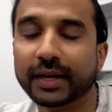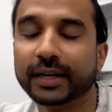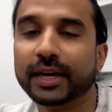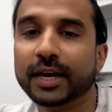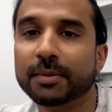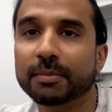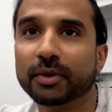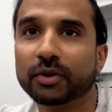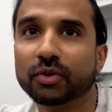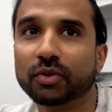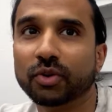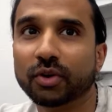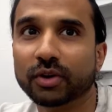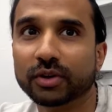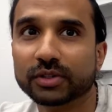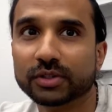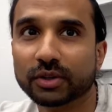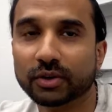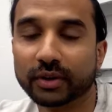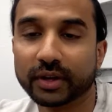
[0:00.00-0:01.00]
I came
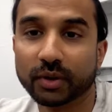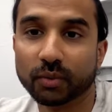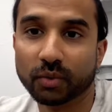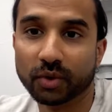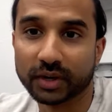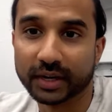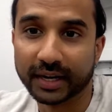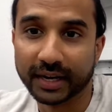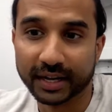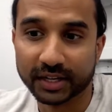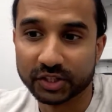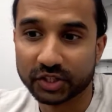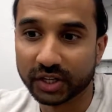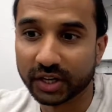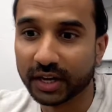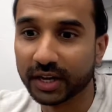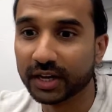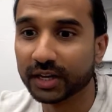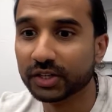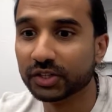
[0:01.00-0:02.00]
across, okay, what can I
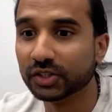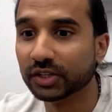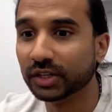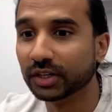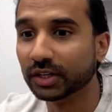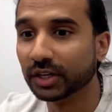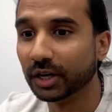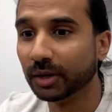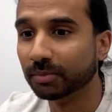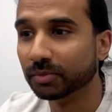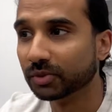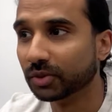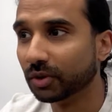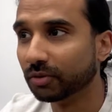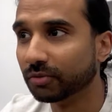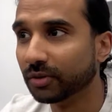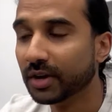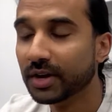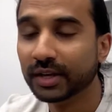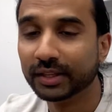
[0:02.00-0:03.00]
change in terms
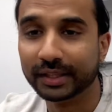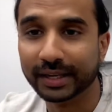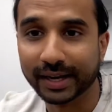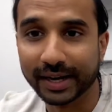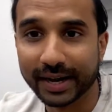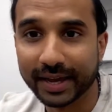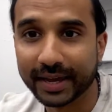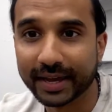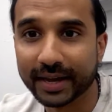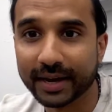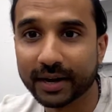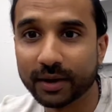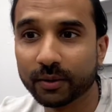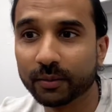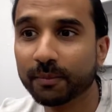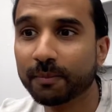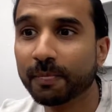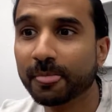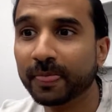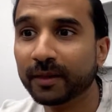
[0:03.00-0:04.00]
of the
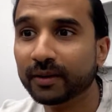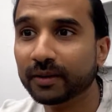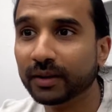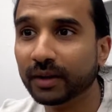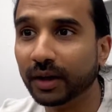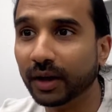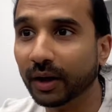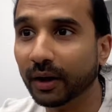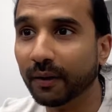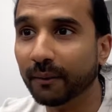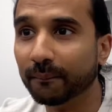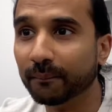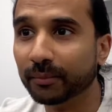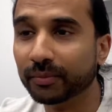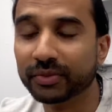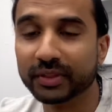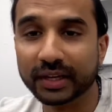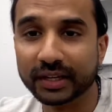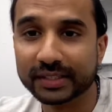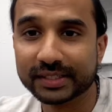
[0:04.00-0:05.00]
layout,
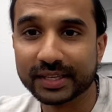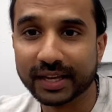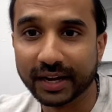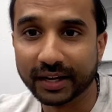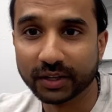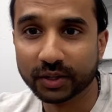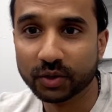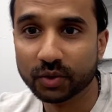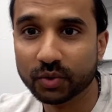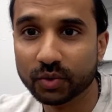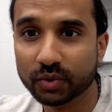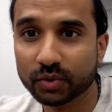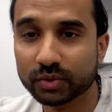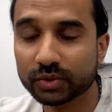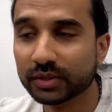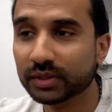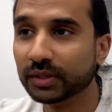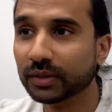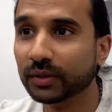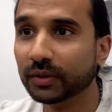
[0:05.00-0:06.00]
things that I
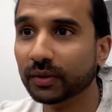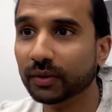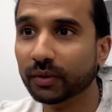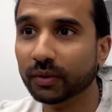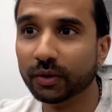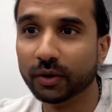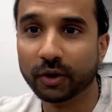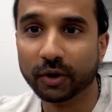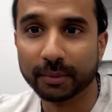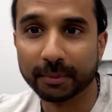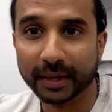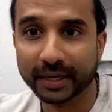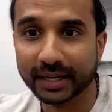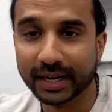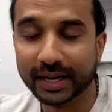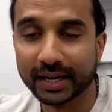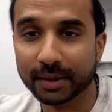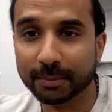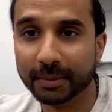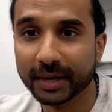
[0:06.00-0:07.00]
use on my
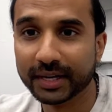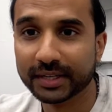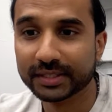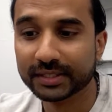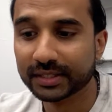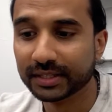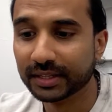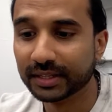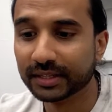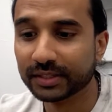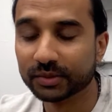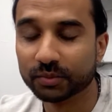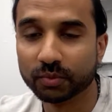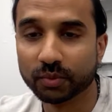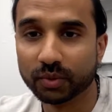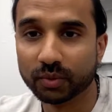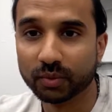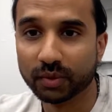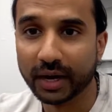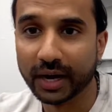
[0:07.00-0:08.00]
daily basis,
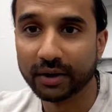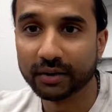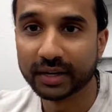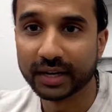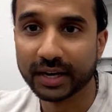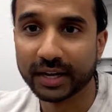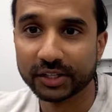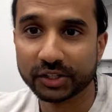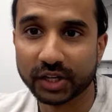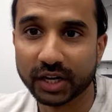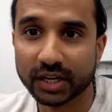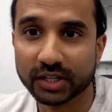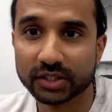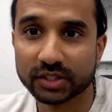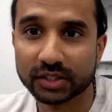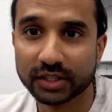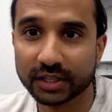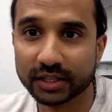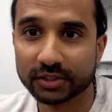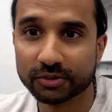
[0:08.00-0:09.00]
how can I
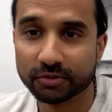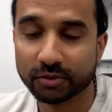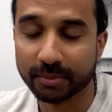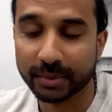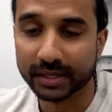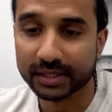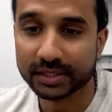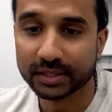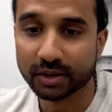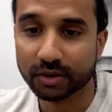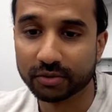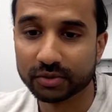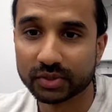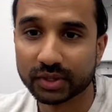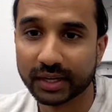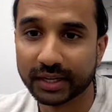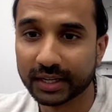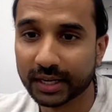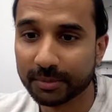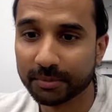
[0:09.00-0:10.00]
change this for myself?
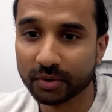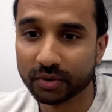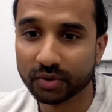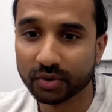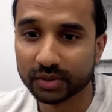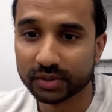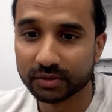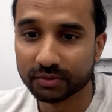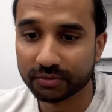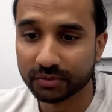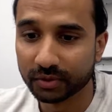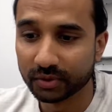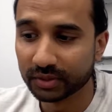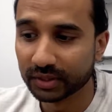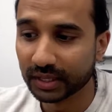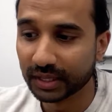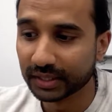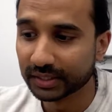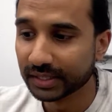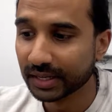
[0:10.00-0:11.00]
So I came across a few
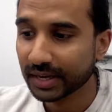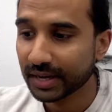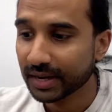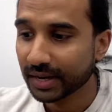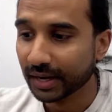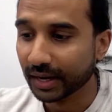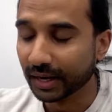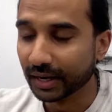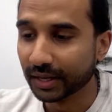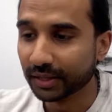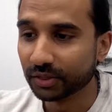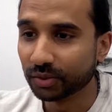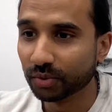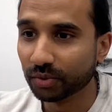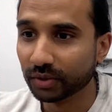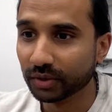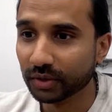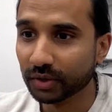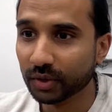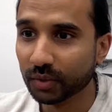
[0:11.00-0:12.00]
things and I
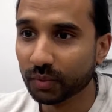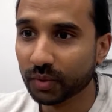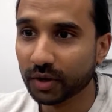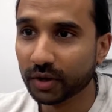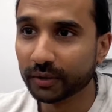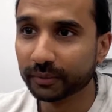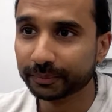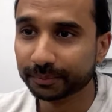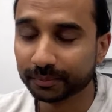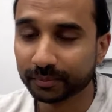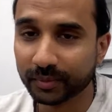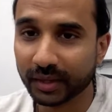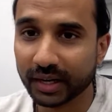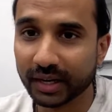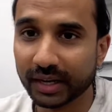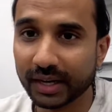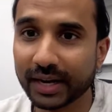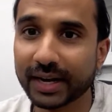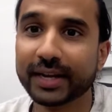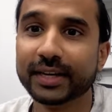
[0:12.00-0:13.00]
thought, you know what,
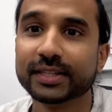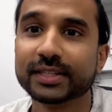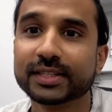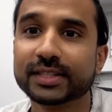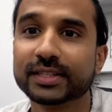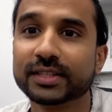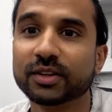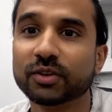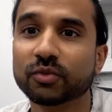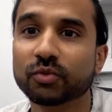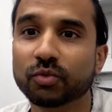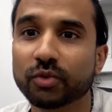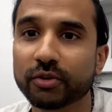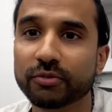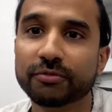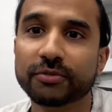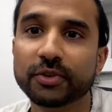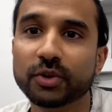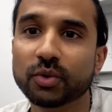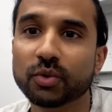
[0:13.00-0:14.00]
let's
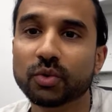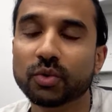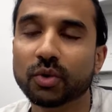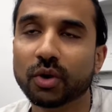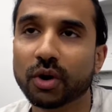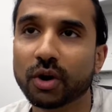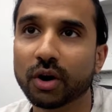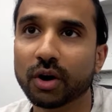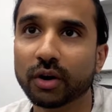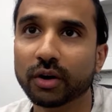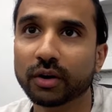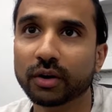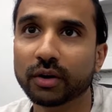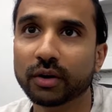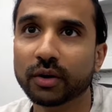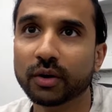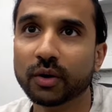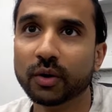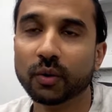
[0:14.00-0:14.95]
review on